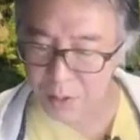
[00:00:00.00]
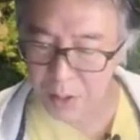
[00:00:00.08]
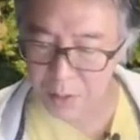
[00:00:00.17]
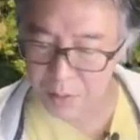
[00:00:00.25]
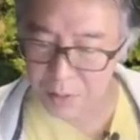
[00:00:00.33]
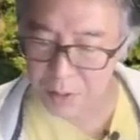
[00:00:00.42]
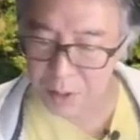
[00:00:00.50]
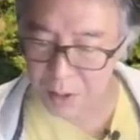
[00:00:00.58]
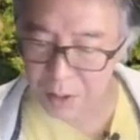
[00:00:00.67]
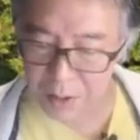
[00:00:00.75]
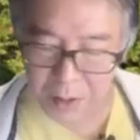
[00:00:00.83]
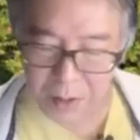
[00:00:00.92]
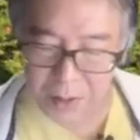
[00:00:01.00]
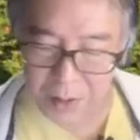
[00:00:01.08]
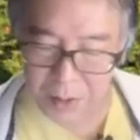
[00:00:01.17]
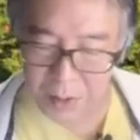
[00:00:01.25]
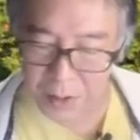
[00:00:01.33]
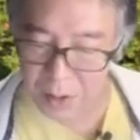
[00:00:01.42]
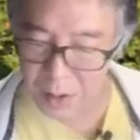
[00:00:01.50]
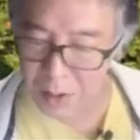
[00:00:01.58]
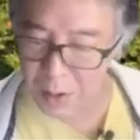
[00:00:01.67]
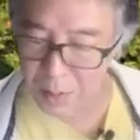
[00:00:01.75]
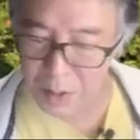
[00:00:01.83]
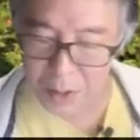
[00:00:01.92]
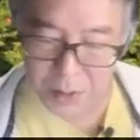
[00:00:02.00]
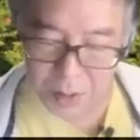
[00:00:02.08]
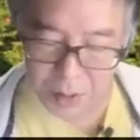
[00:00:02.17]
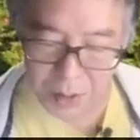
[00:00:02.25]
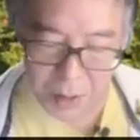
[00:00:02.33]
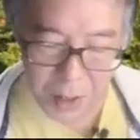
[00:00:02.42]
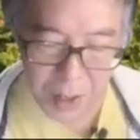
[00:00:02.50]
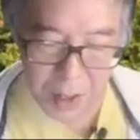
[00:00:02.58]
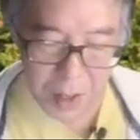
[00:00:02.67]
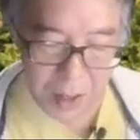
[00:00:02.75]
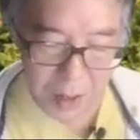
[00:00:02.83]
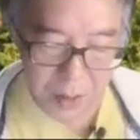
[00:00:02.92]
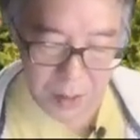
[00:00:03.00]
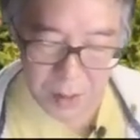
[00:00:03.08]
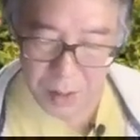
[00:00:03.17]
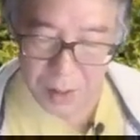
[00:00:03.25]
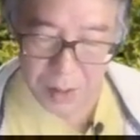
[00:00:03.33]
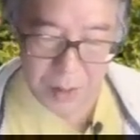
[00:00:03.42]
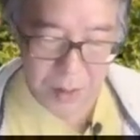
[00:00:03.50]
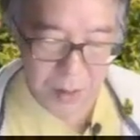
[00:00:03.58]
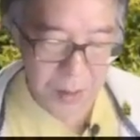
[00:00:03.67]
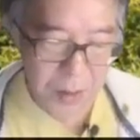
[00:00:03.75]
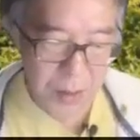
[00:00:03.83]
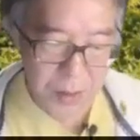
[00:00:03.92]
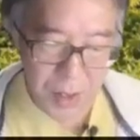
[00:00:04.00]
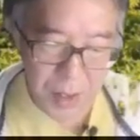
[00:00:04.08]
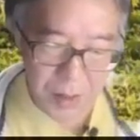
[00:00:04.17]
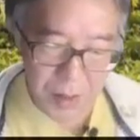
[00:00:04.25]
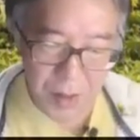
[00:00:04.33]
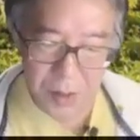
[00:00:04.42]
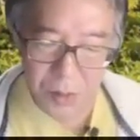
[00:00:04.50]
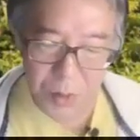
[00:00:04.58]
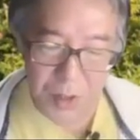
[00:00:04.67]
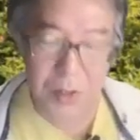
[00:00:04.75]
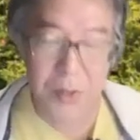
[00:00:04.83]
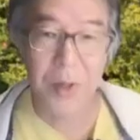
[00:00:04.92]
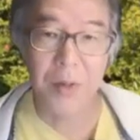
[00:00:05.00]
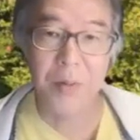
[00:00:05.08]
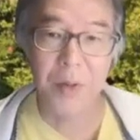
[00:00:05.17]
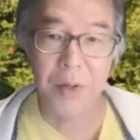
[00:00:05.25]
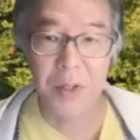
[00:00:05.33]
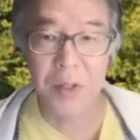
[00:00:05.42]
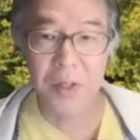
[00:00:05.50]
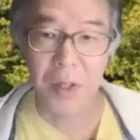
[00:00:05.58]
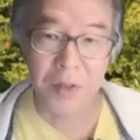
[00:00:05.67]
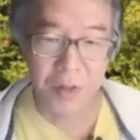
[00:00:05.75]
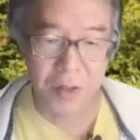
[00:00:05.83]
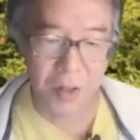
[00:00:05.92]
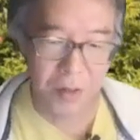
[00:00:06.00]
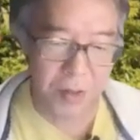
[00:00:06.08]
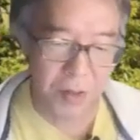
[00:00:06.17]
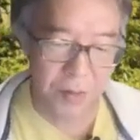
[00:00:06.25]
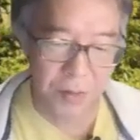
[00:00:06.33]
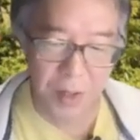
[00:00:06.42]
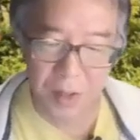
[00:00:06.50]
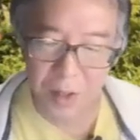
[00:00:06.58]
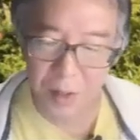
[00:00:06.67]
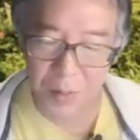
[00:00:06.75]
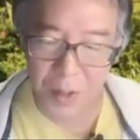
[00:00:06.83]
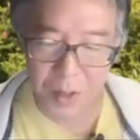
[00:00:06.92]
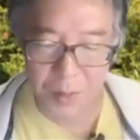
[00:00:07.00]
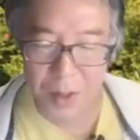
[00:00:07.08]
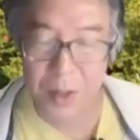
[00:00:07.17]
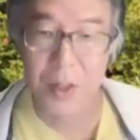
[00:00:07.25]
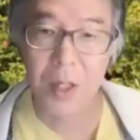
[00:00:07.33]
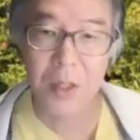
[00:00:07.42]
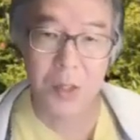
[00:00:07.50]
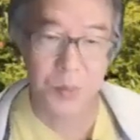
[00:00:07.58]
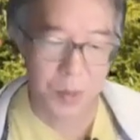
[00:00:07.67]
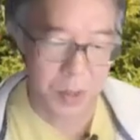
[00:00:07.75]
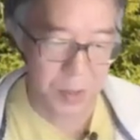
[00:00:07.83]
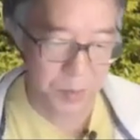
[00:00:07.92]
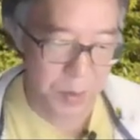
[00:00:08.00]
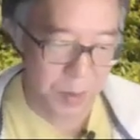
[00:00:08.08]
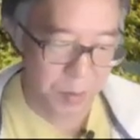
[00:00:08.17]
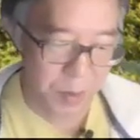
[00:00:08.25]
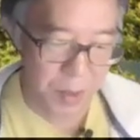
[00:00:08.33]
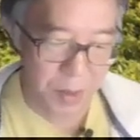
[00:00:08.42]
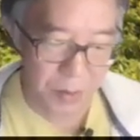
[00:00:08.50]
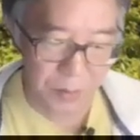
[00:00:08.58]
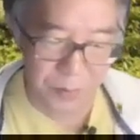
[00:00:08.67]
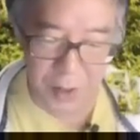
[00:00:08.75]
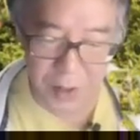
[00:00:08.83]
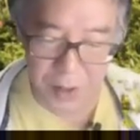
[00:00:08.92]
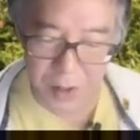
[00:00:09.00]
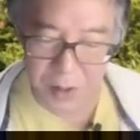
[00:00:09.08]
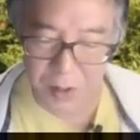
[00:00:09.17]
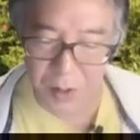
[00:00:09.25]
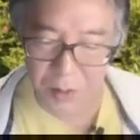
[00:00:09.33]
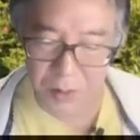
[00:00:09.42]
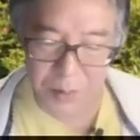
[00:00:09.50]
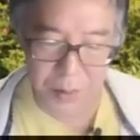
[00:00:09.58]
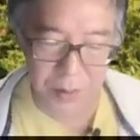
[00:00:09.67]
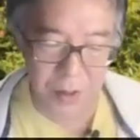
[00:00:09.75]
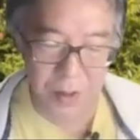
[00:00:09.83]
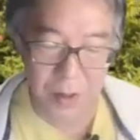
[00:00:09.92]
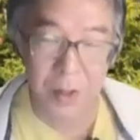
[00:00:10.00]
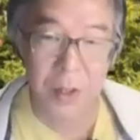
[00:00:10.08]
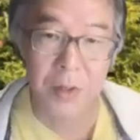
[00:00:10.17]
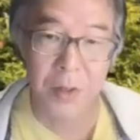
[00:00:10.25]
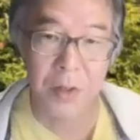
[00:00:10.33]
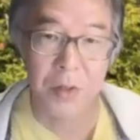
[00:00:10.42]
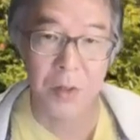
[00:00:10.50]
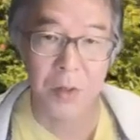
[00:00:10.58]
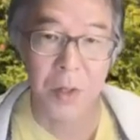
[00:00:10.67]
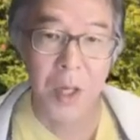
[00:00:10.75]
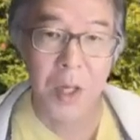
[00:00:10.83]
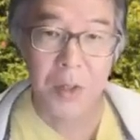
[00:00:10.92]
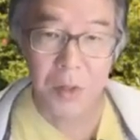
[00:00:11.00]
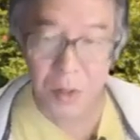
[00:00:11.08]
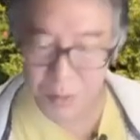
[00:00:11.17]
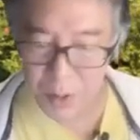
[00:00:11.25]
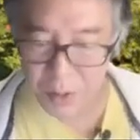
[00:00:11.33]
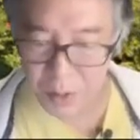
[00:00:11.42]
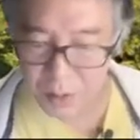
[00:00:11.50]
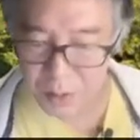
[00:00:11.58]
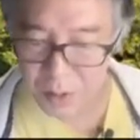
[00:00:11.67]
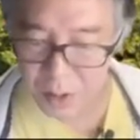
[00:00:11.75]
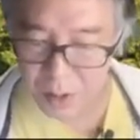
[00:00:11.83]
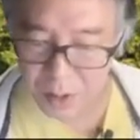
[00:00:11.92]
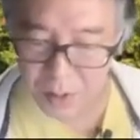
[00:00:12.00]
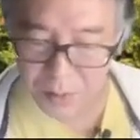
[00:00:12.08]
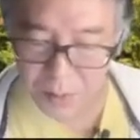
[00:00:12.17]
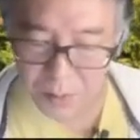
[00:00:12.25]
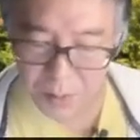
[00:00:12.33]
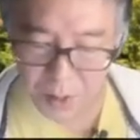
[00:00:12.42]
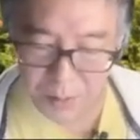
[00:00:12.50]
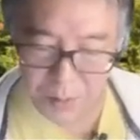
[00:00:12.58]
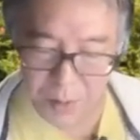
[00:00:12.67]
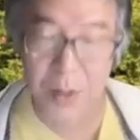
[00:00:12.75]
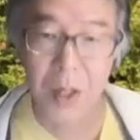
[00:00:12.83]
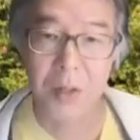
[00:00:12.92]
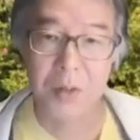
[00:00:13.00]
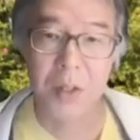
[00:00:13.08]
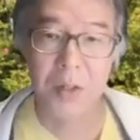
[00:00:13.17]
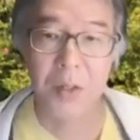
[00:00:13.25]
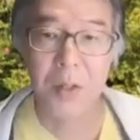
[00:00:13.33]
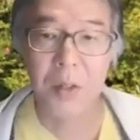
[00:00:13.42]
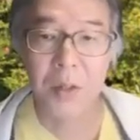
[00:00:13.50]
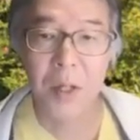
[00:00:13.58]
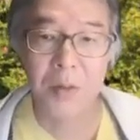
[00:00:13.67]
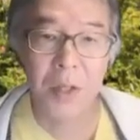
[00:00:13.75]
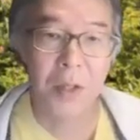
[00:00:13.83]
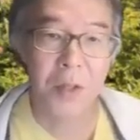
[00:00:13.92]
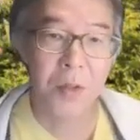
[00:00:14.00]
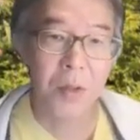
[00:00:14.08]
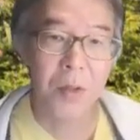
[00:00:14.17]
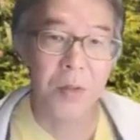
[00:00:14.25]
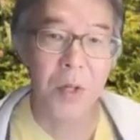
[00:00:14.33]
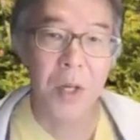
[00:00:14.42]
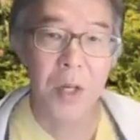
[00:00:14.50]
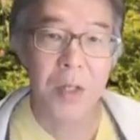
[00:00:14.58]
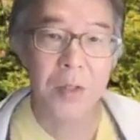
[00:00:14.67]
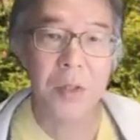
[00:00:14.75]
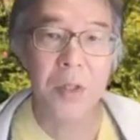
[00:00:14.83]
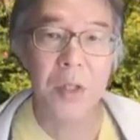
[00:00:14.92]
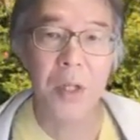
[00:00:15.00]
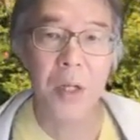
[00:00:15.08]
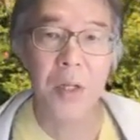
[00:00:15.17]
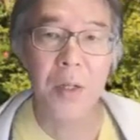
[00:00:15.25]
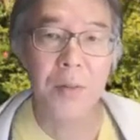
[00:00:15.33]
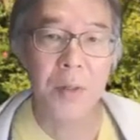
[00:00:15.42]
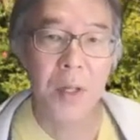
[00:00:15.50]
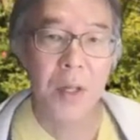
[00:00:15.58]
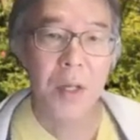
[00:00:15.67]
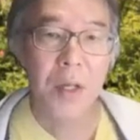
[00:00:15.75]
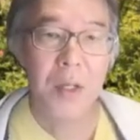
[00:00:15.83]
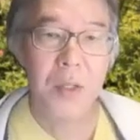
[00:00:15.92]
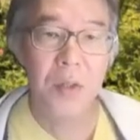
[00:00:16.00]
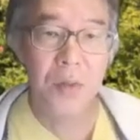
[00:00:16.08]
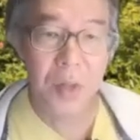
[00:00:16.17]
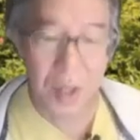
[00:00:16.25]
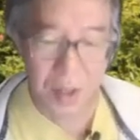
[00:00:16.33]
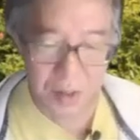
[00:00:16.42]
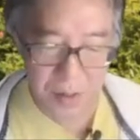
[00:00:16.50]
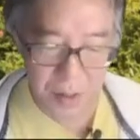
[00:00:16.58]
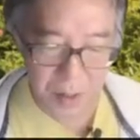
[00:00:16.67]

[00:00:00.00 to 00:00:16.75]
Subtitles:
Wataru Kai and Kazuaki Miyatani. And as I said, this one is very, very standard, and you can find in many, many textbooks, but we didn't find this lower bound in the literature. So we learned this from them. And how did it go? Actually, I knew that